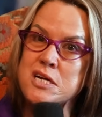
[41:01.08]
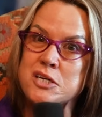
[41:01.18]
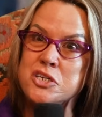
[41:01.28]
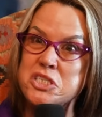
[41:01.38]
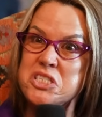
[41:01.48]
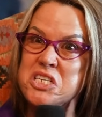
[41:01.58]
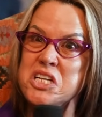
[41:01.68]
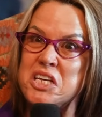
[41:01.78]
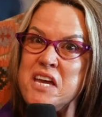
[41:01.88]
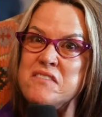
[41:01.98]
could you see
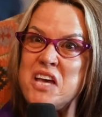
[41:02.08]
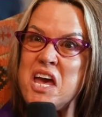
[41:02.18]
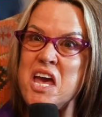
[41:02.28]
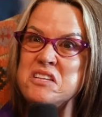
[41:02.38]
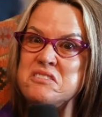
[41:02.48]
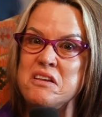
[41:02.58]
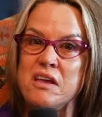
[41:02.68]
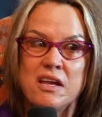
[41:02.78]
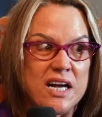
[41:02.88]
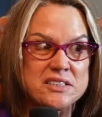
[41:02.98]
the calf's ass?
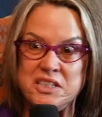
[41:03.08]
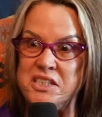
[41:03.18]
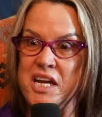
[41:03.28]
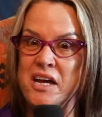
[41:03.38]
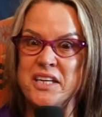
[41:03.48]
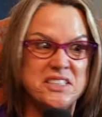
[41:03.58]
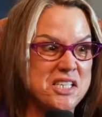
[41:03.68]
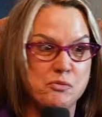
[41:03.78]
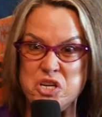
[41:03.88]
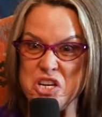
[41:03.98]
I said, yeah. He
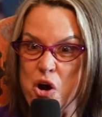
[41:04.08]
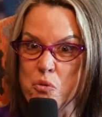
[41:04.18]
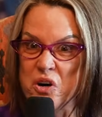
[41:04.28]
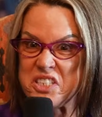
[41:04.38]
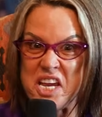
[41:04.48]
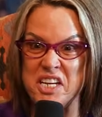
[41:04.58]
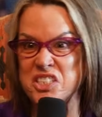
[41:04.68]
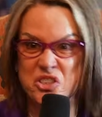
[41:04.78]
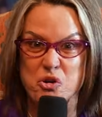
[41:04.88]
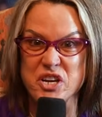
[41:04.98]
said, well, you know where his head
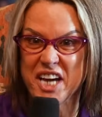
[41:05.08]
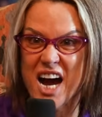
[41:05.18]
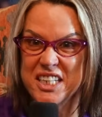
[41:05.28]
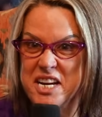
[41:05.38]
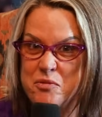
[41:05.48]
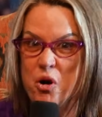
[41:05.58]
is. Throw your goddamn